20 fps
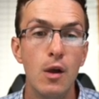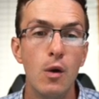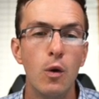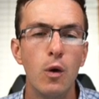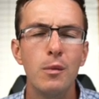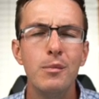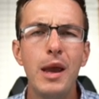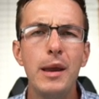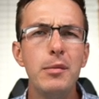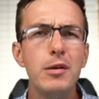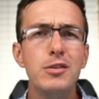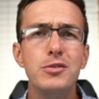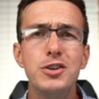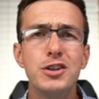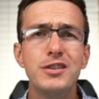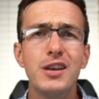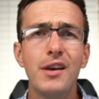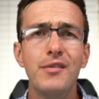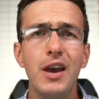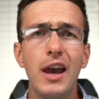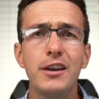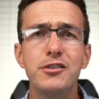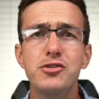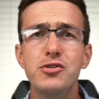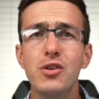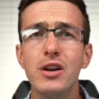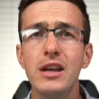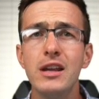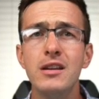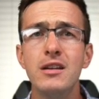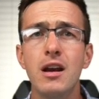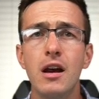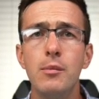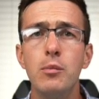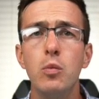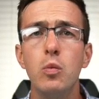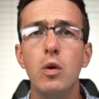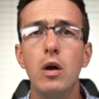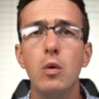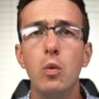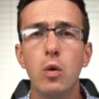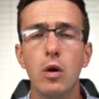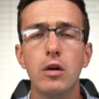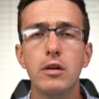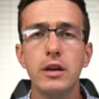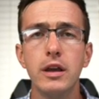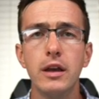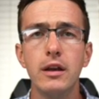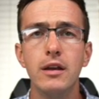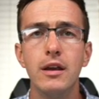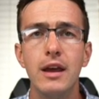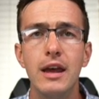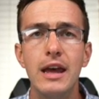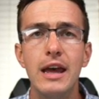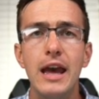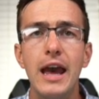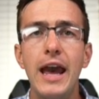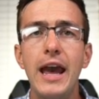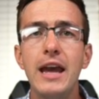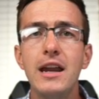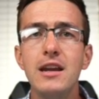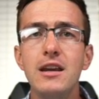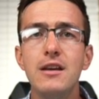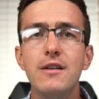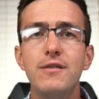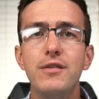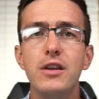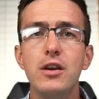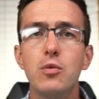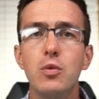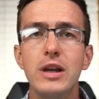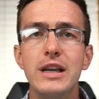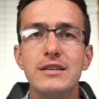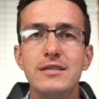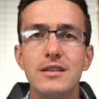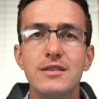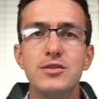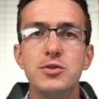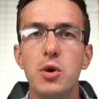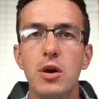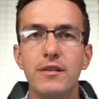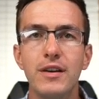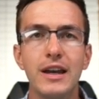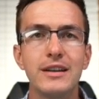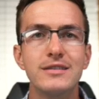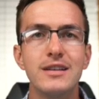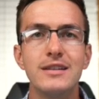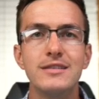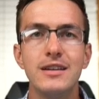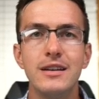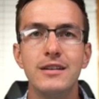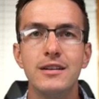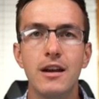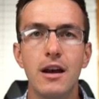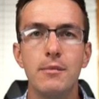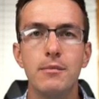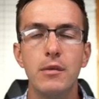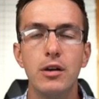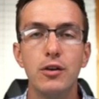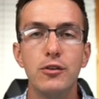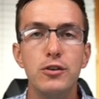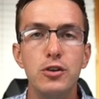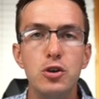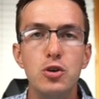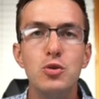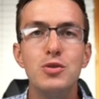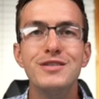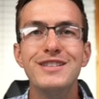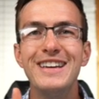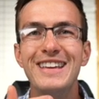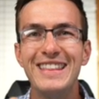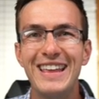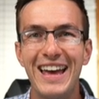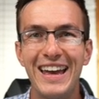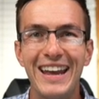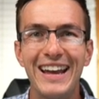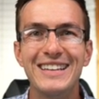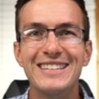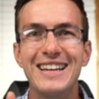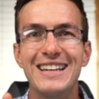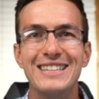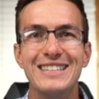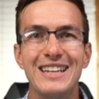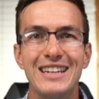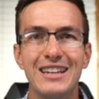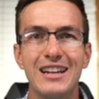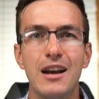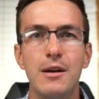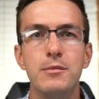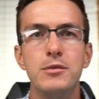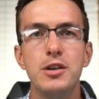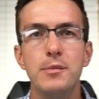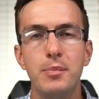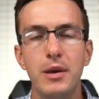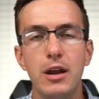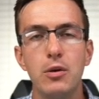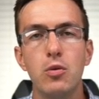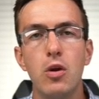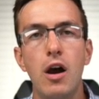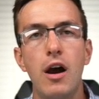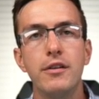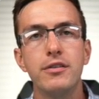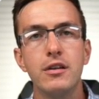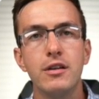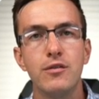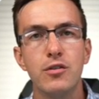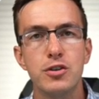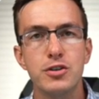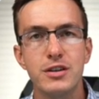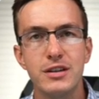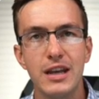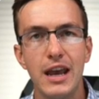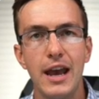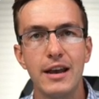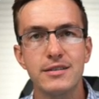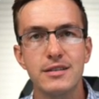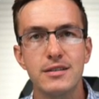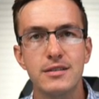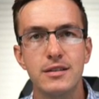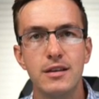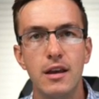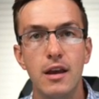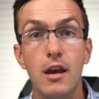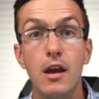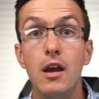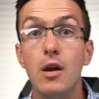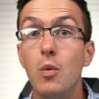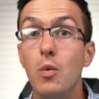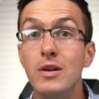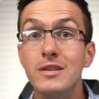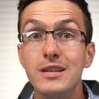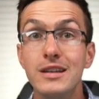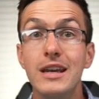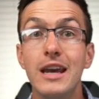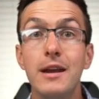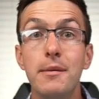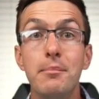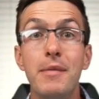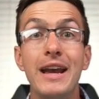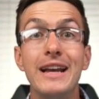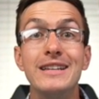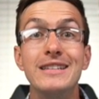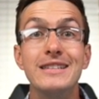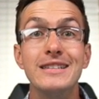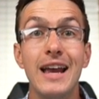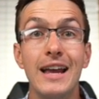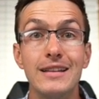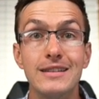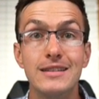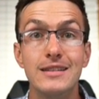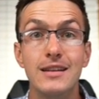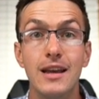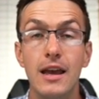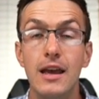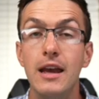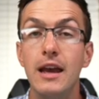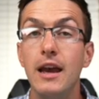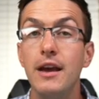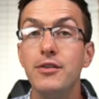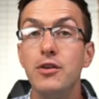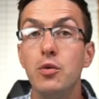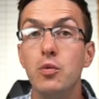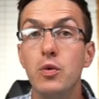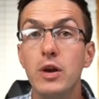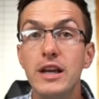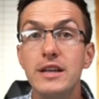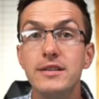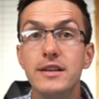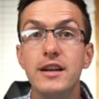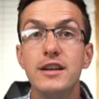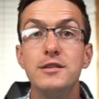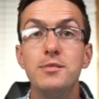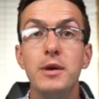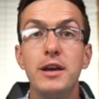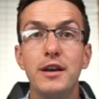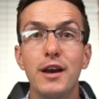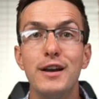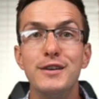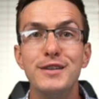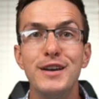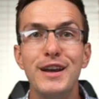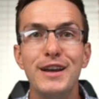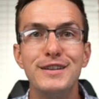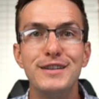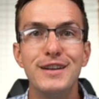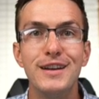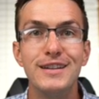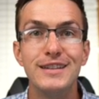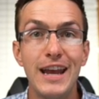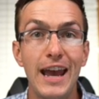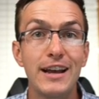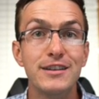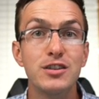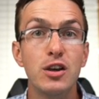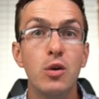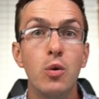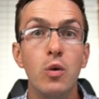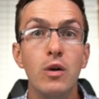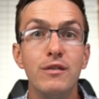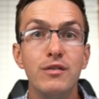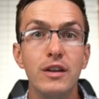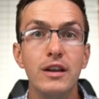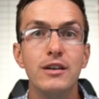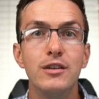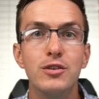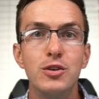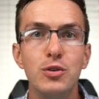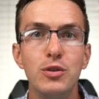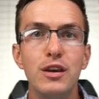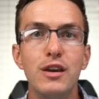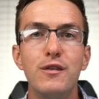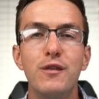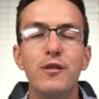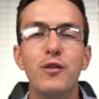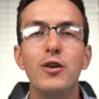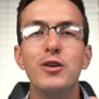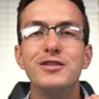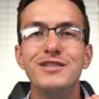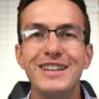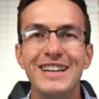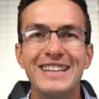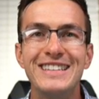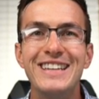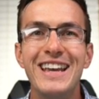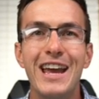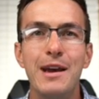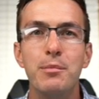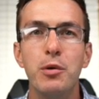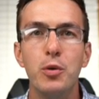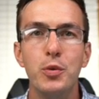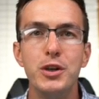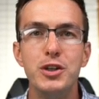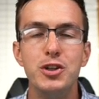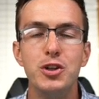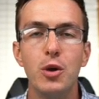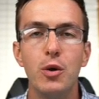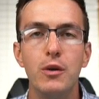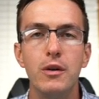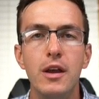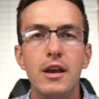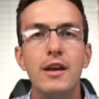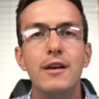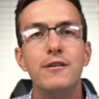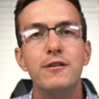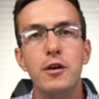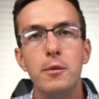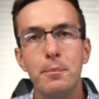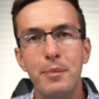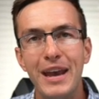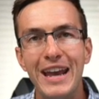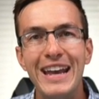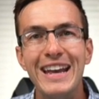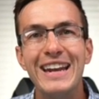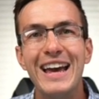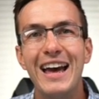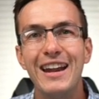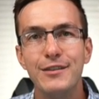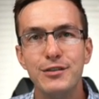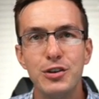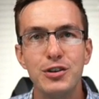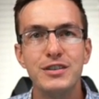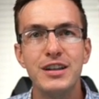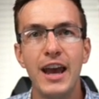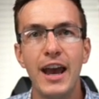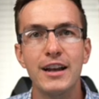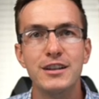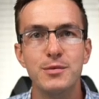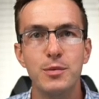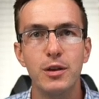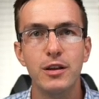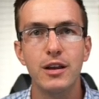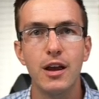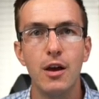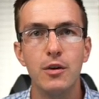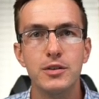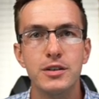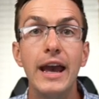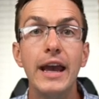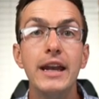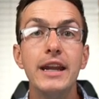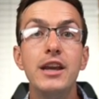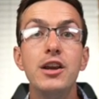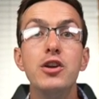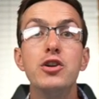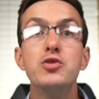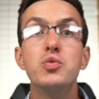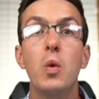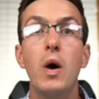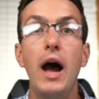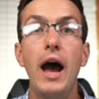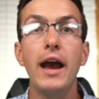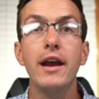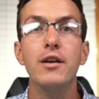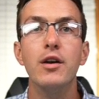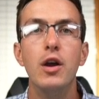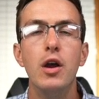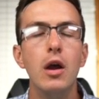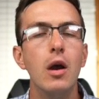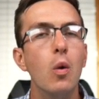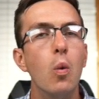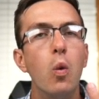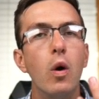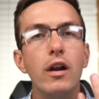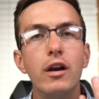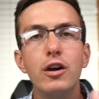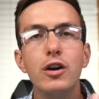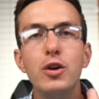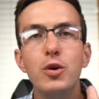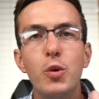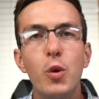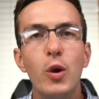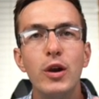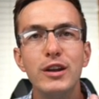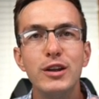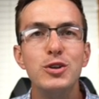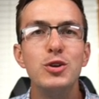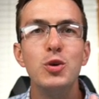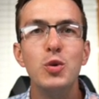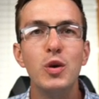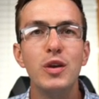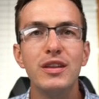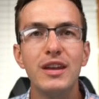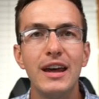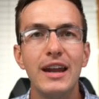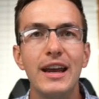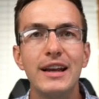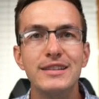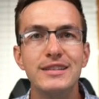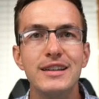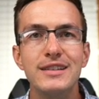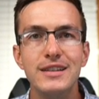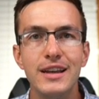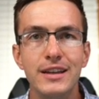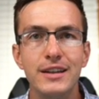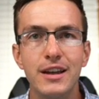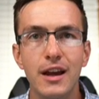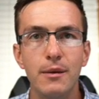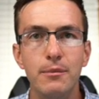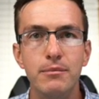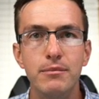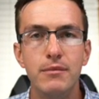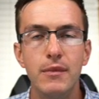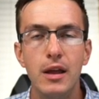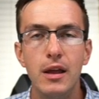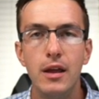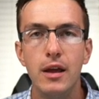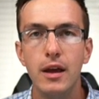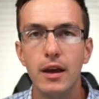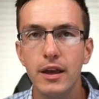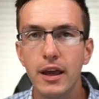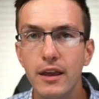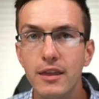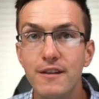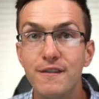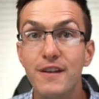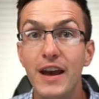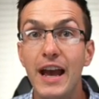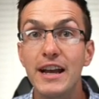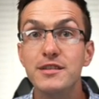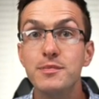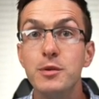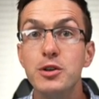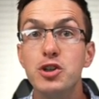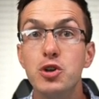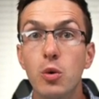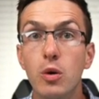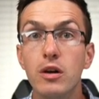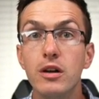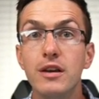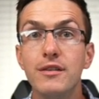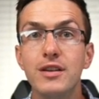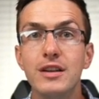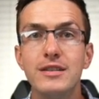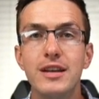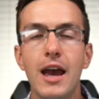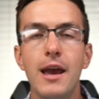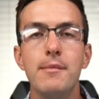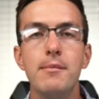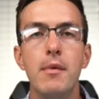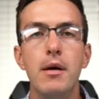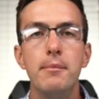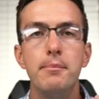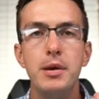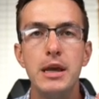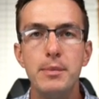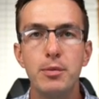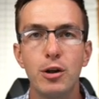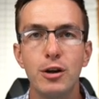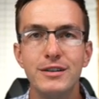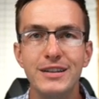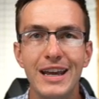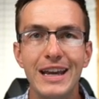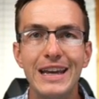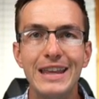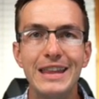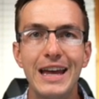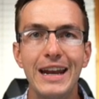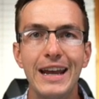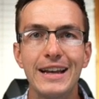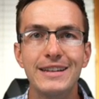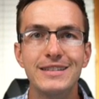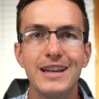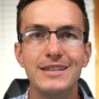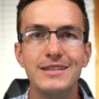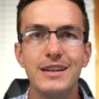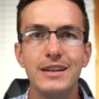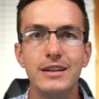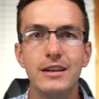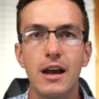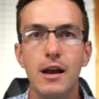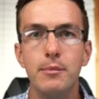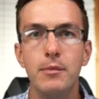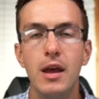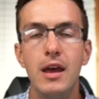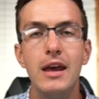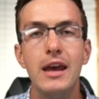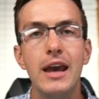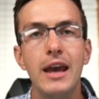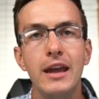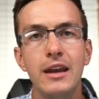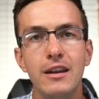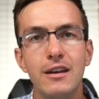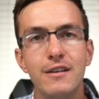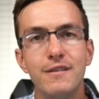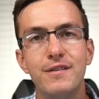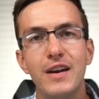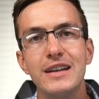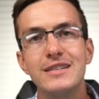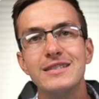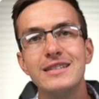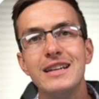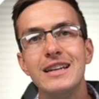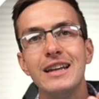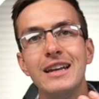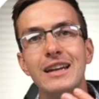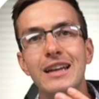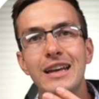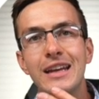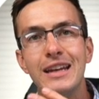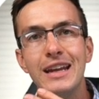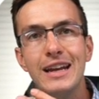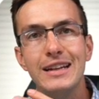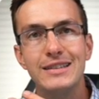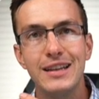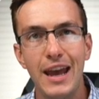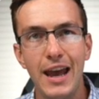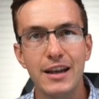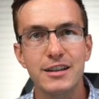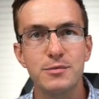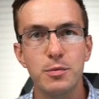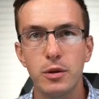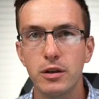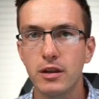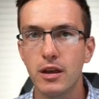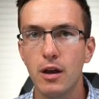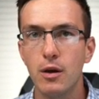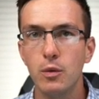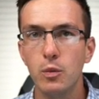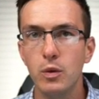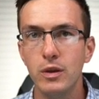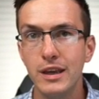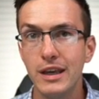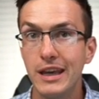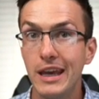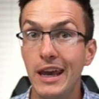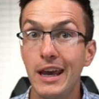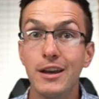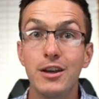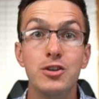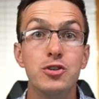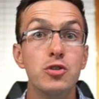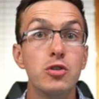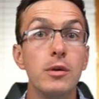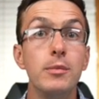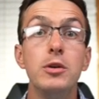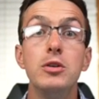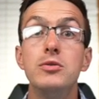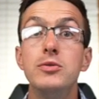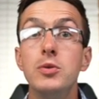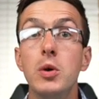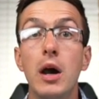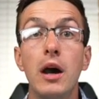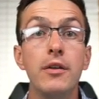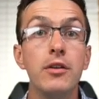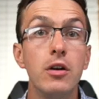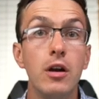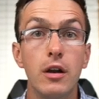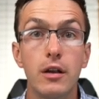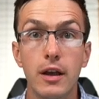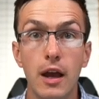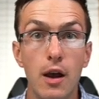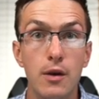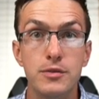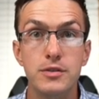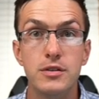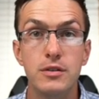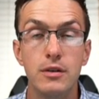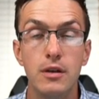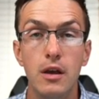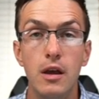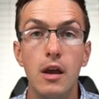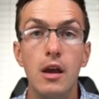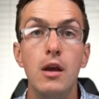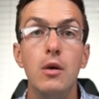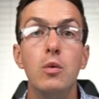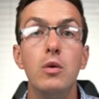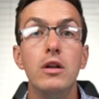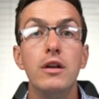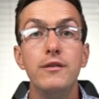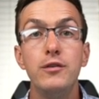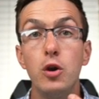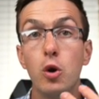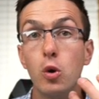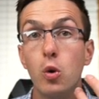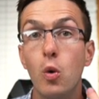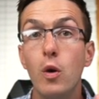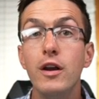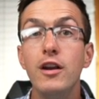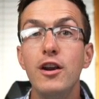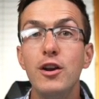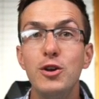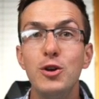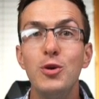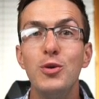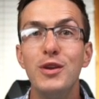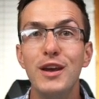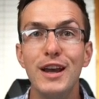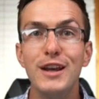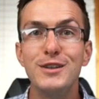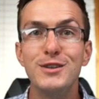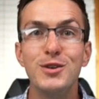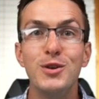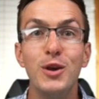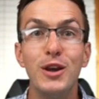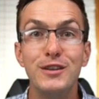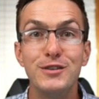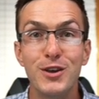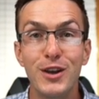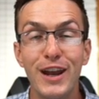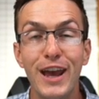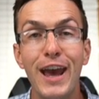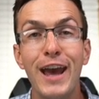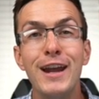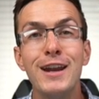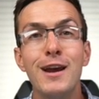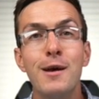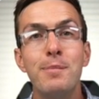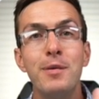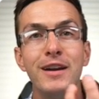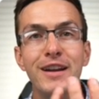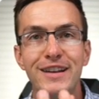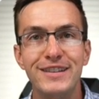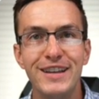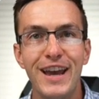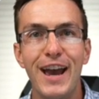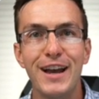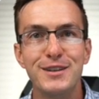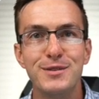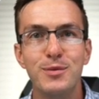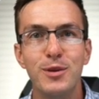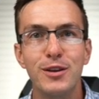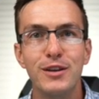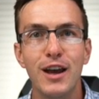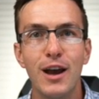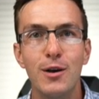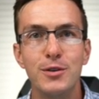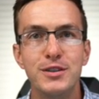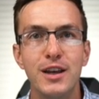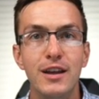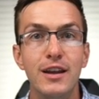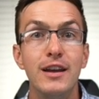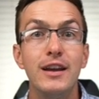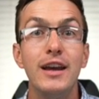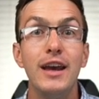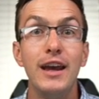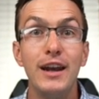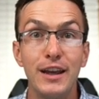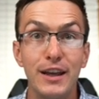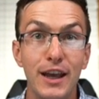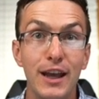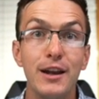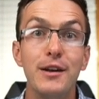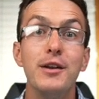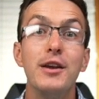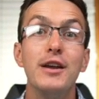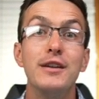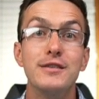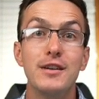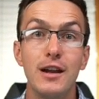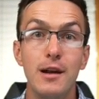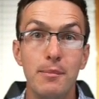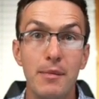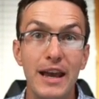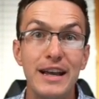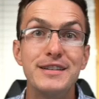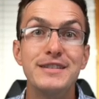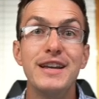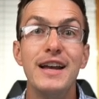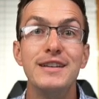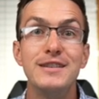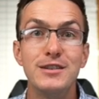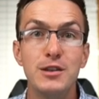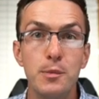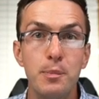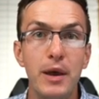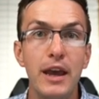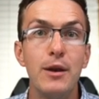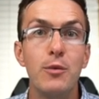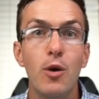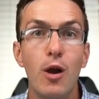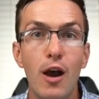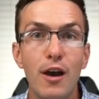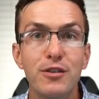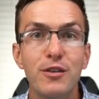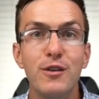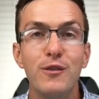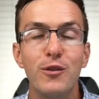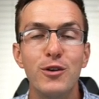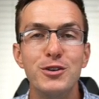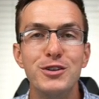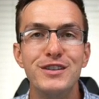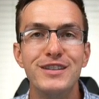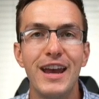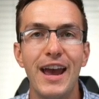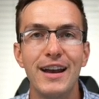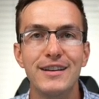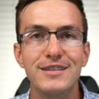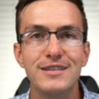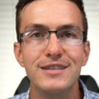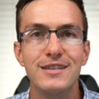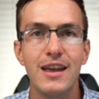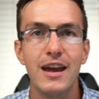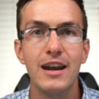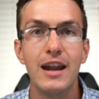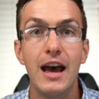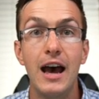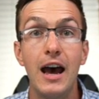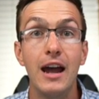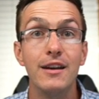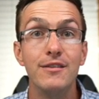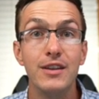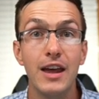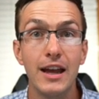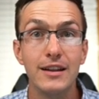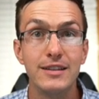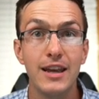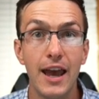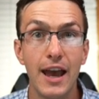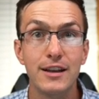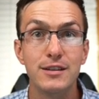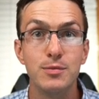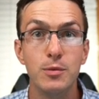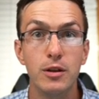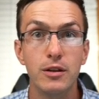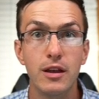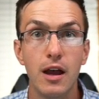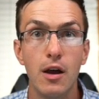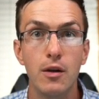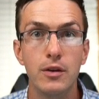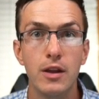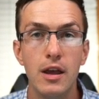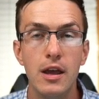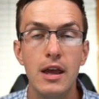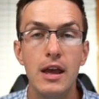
Or maybe you just have extra income while working. Any of the reasons you have excess income, using that excess income to pay Roth conversion taxes, once again, makes sense. And the reason is because it's tax equivalent to the first example we showed from paying out of your taxable account. And here's why. What are you going to do with that excess income? Again, the vast majority of the time, people are taking that excess income and investing it in a taxable account when they can't contribute to other accounts. Well, if you're going to do this, it's going to end up in a taxable account. And again, it's going to make sense to pay Roth conversion taxes then out of that taxable account.